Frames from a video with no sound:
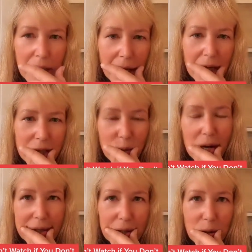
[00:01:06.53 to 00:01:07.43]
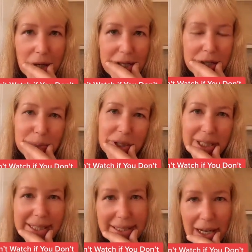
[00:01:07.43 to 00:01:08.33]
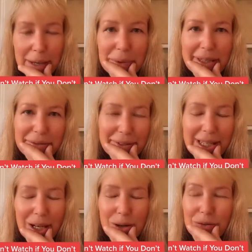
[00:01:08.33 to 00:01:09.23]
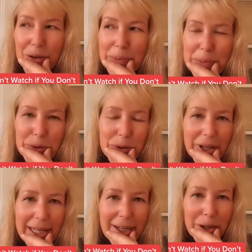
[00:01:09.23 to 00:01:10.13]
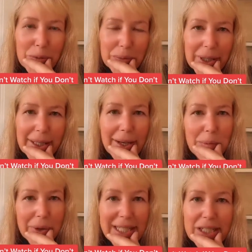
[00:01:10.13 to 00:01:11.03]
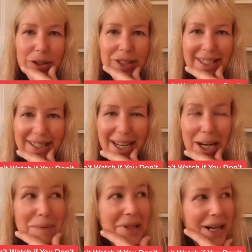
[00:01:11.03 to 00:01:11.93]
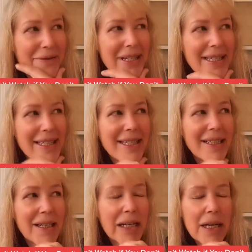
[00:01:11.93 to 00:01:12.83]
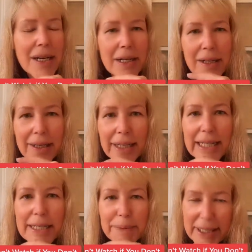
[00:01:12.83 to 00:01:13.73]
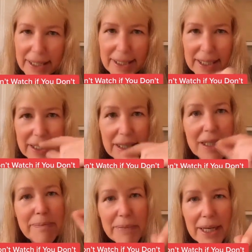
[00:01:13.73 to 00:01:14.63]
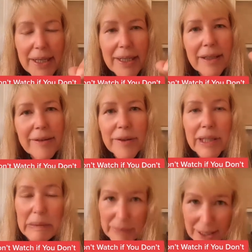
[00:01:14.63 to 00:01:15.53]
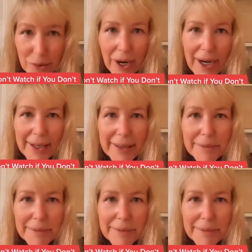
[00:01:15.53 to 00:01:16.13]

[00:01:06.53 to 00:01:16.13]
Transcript: So right there where I just put a stop in the video for people who think I don't blink, I blink during the stops, obviously, is because this is making me cry.